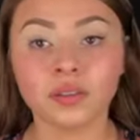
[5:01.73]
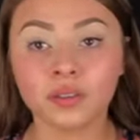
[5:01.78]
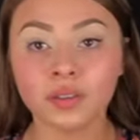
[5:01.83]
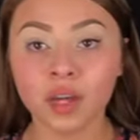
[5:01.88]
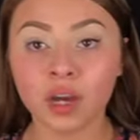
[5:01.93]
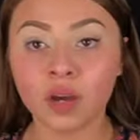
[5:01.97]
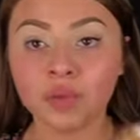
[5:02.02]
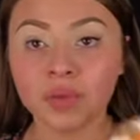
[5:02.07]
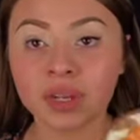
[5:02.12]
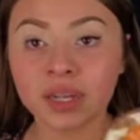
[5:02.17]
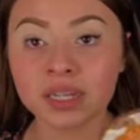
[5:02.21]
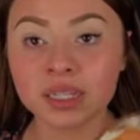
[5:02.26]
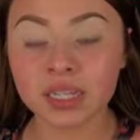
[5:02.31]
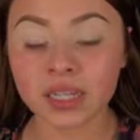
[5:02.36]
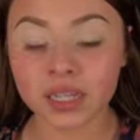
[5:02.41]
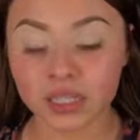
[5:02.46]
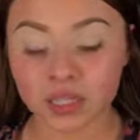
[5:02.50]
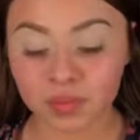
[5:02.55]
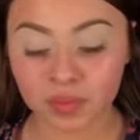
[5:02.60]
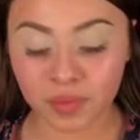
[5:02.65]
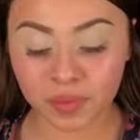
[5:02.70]
Now I'm going to
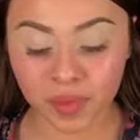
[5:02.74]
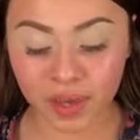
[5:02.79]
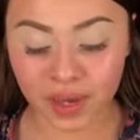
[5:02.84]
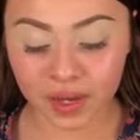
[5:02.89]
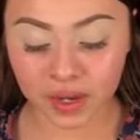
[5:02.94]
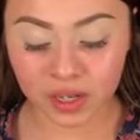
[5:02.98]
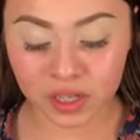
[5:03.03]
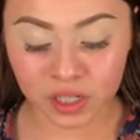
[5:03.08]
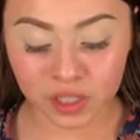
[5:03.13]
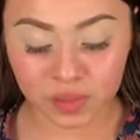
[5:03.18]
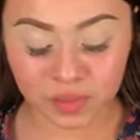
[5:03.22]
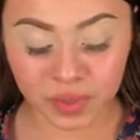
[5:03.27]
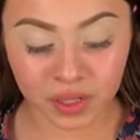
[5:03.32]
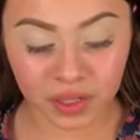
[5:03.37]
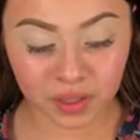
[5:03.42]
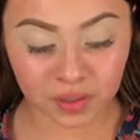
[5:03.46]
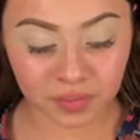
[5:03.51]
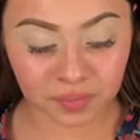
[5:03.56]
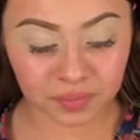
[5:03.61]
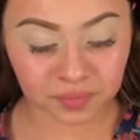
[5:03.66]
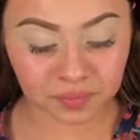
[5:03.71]
take some of my
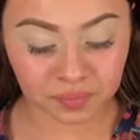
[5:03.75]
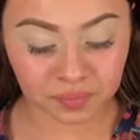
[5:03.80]
Airspun